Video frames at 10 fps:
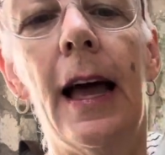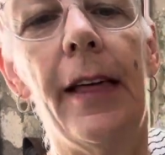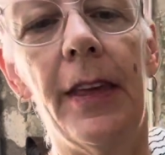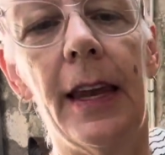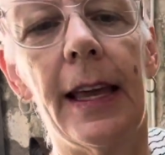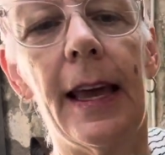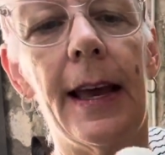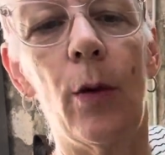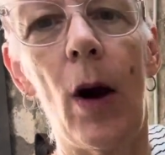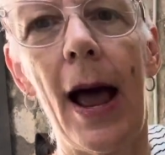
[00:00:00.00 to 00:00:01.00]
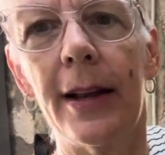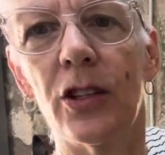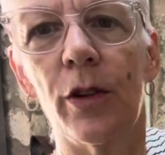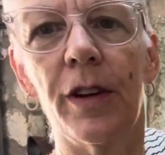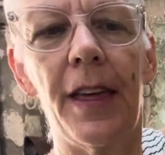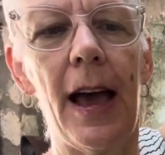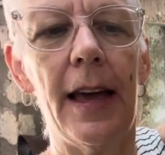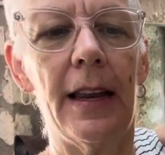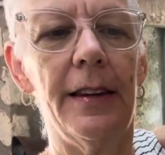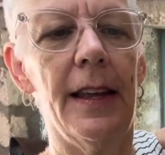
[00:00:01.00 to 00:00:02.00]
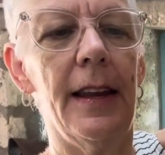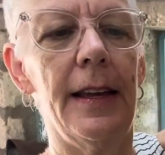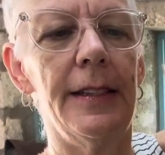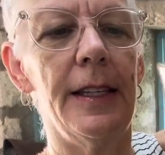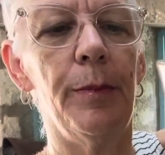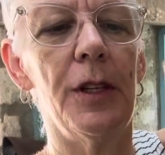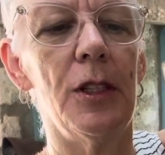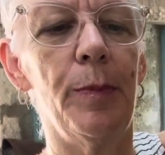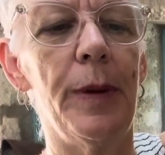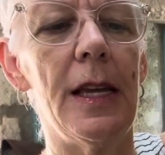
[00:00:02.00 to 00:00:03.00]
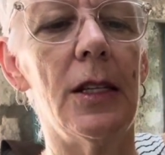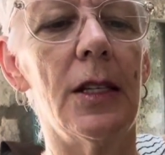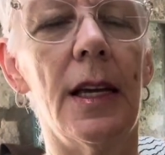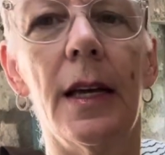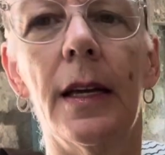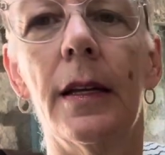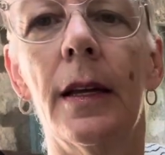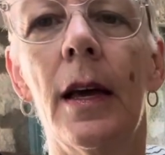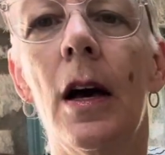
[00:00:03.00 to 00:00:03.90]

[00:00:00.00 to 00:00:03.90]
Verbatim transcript: And then again, I waxed over that and then I dipped this piece in